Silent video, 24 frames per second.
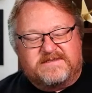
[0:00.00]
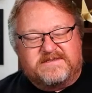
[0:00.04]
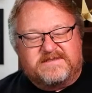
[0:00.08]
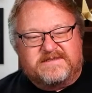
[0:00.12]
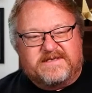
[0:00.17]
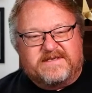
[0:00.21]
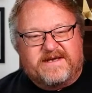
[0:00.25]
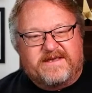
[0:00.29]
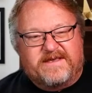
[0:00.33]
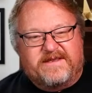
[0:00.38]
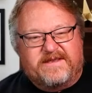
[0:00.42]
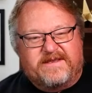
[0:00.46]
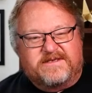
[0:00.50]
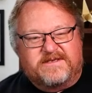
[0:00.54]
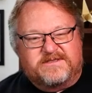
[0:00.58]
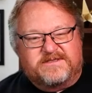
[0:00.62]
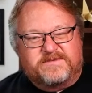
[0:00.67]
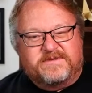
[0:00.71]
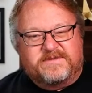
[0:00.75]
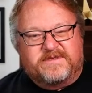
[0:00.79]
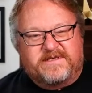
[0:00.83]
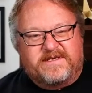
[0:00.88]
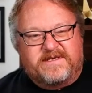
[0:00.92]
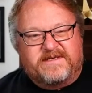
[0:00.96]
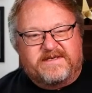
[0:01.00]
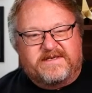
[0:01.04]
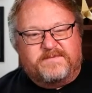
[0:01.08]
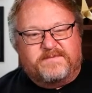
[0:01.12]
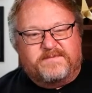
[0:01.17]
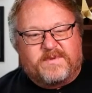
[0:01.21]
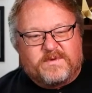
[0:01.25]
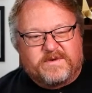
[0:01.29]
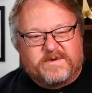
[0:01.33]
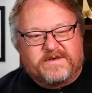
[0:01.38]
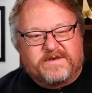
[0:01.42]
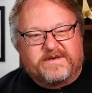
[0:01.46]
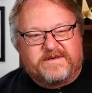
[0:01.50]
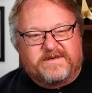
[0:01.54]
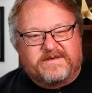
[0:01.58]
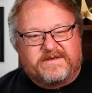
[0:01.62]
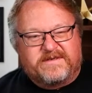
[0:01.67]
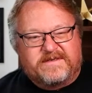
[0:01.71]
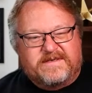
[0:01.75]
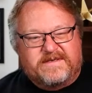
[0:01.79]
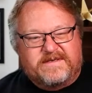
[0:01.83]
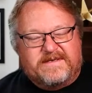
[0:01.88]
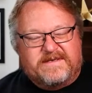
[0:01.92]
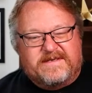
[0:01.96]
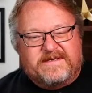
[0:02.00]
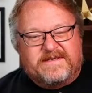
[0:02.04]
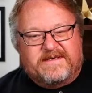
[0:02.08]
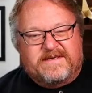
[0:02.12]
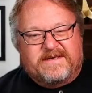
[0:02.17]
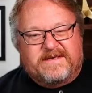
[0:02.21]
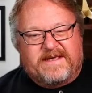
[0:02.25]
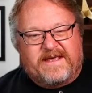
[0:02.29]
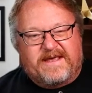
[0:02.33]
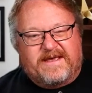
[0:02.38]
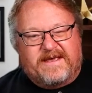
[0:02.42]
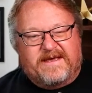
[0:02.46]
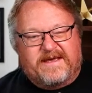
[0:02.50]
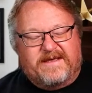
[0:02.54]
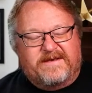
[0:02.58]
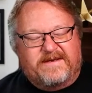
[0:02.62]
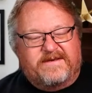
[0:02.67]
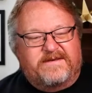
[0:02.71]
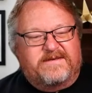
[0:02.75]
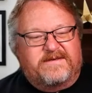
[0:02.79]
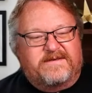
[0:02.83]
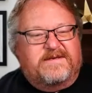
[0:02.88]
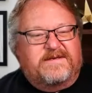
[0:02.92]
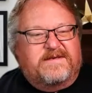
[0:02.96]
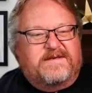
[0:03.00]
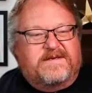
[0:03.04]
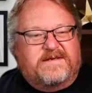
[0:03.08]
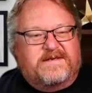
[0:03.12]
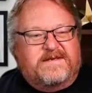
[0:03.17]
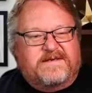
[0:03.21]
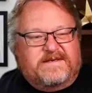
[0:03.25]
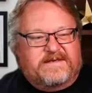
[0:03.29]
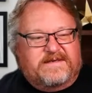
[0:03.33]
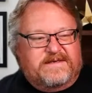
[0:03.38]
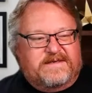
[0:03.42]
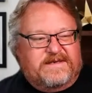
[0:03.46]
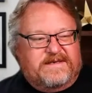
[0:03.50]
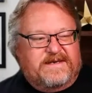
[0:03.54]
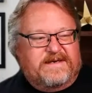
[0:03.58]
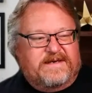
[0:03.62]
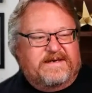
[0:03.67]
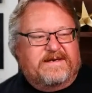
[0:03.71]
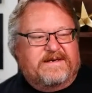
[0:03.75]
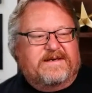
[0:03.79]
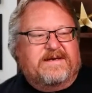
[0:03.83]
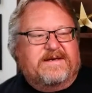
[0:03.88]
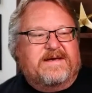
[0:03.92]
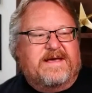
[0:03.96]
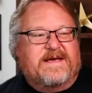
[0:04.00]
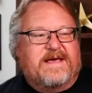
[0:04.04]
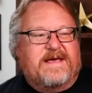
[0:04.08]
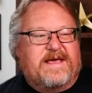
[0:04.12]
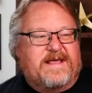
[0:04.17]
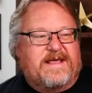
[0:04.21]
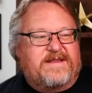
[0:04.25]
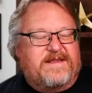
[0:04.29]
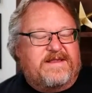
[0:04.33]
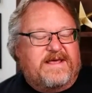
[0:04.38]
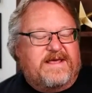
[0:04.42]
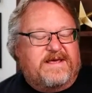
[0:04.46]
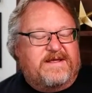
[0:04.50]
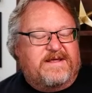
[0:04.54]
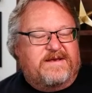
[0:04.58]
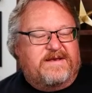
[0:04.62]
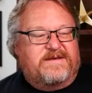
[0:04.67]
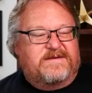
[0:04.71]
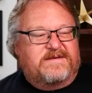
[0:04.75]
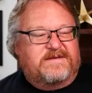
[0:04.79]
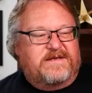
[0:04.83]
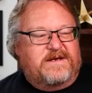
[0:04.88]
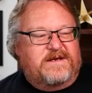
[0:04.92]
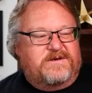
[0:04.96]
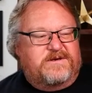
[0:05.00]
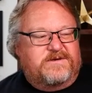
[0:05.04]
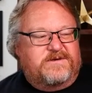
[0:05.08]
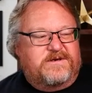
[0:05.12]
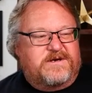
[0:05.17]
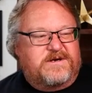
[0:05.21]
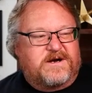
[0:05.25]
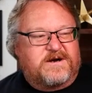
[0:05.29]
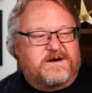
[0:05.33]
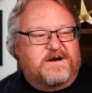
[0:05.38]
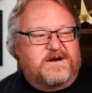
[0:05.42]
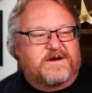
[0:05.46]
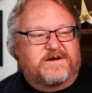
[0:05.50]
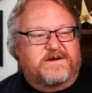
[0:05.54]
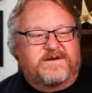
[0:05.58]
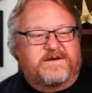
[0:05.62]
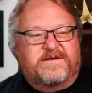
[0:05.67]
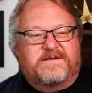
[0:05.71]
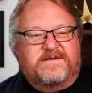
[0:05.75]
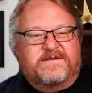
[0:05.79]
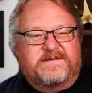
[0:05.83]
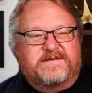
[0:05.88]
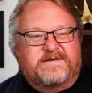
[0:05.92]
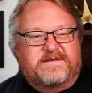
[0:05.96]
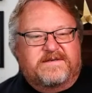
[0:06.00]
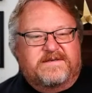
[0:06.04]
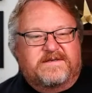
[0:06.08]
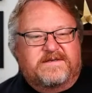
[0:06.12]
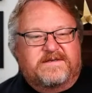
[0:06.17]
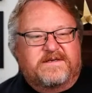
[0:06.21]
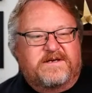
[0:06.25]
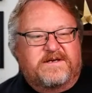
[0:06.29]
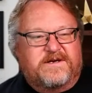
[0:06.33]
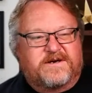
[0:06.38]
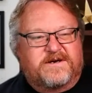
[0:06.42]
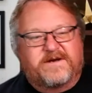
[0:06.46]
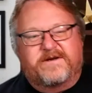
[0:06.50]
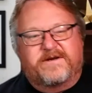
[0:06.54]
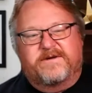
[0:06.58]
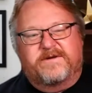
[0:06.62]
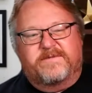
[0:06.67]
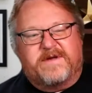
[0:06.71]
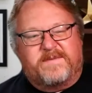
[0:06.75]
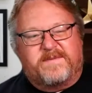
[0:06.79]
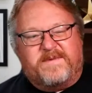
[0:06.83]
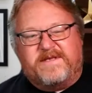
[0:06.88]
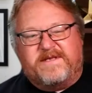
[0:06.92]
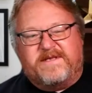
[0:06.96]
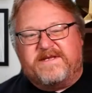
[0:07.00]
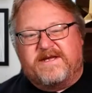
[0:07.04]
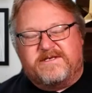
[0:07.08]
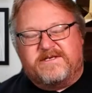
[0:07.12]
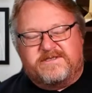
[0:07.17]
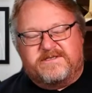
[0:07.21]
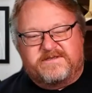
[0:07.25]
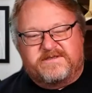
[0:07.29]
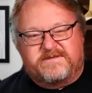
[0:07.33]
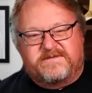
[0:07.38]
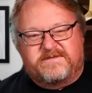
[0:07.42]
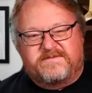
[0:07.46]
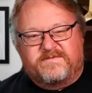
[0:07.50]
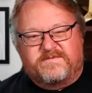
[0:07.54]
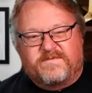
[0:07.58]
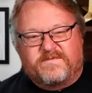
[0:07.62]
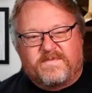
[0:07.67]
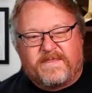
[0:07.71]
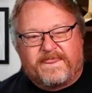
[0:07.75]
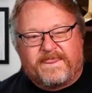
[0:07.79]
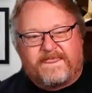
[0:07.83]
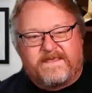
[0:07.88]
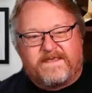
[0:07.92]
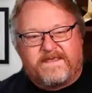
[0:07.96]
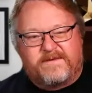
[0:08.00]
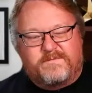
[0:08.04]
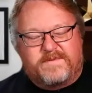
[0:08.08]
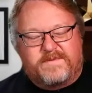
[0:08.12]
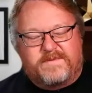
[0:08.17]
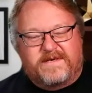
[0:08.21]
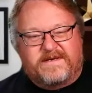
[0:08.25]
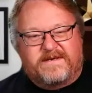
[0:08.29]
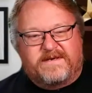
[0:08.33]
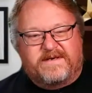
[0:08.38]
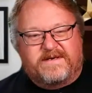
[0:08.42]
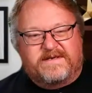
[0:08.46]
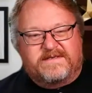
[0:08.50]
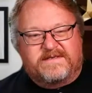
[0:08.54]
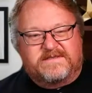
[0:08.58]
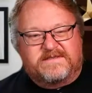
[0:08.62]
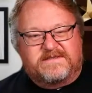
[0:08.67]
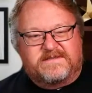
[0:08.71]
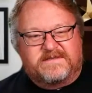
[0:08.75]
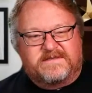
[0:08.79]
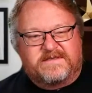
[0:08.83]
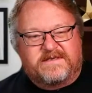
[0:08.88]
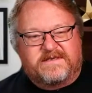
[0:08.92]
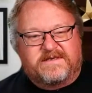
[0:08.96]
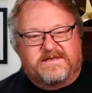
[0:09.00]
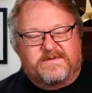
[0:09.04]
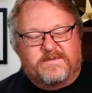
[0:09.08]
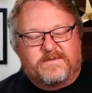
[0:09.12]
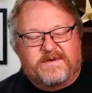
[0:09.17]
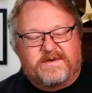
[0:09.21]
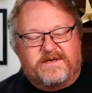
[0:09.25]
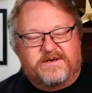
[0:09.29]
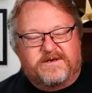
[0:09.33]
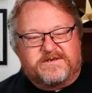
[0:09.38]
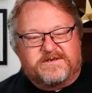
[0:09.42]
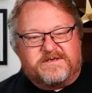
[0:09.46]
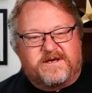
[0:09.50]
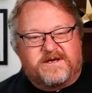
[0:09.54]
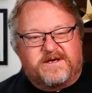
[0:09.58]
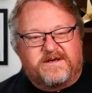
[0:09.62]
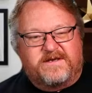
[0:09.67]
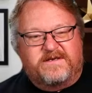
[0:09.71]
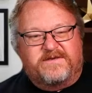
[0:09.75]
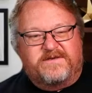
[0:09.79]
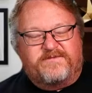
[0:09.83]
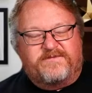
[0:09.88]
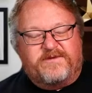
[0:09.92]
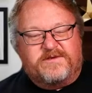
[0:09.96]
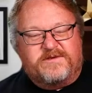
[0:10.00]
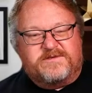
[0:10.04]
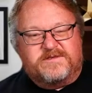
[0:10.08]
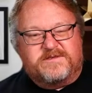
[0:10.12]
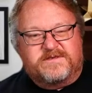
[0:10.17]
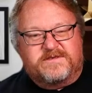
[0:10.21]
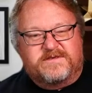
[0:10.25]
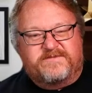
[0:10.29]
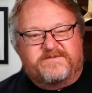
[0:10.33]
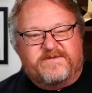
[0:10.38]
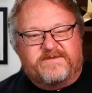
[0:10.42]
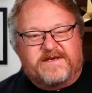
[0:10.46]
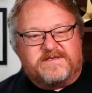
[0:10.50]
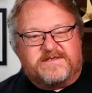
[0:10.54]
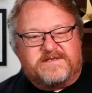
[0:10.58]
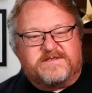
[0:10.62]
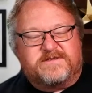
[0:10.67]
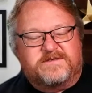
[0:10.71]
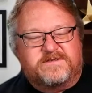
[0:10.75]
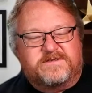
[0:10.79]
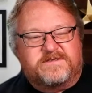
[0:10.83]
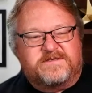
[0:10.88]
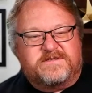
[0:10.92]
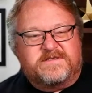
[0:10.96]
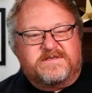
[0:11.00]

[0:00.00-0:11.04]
I think is really important. And then, you know, guard your reputation, because when you're talking to future investors,